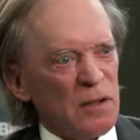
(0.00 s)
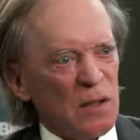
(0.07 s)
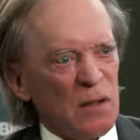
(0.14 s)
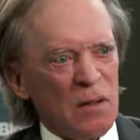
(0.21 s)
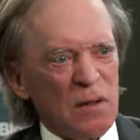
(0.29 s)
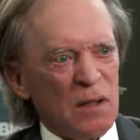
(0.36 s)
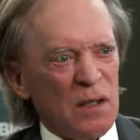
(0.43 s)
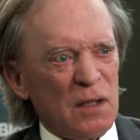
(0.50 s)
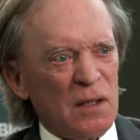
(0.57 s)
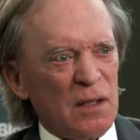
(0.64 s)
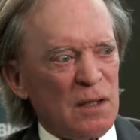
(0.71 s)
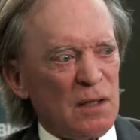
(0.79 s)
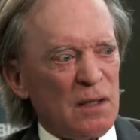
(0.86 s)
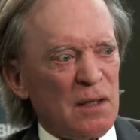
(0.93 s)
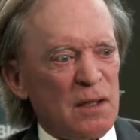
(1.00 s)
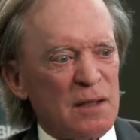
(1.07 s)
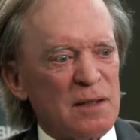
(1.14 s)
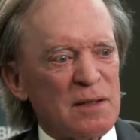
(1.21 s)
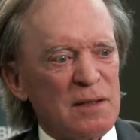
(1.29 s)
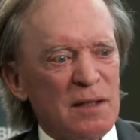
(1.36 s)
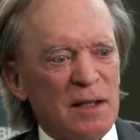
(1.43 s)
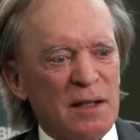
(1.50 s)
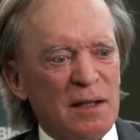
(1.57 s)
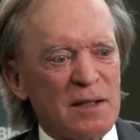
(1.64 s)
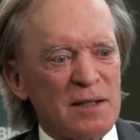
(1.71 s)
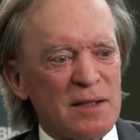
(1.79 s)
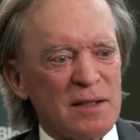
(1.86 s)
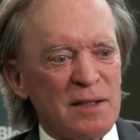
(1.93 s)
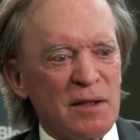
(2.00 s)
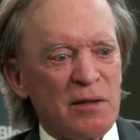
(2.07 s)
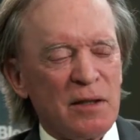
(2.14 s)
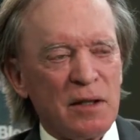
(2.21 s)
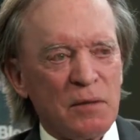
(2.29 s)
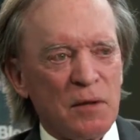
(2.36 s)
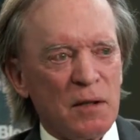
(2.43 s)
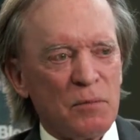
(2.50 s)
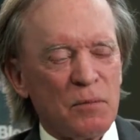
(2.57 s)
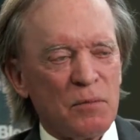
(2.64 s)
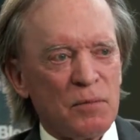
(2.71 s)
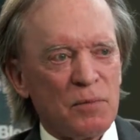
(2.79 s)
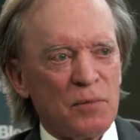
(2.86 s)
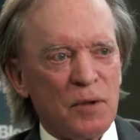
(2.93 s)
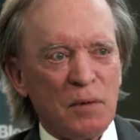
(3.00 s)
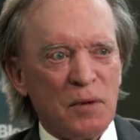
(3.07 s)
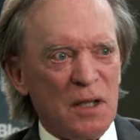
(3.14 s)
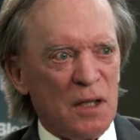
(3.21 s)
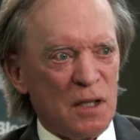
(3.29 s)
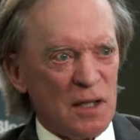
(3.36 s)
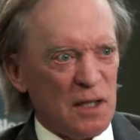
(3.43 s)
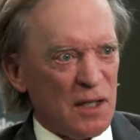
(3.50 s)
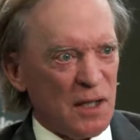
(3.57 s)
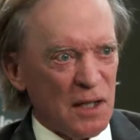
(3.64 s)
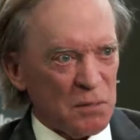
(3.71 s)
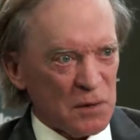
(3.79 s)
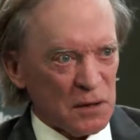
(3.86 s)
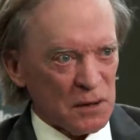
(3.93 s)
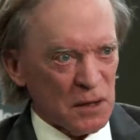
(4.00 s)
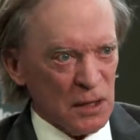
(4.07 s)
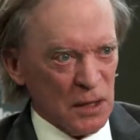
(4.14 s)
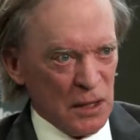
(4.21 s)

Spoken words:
to know that it's not necessary and probably not going to happen.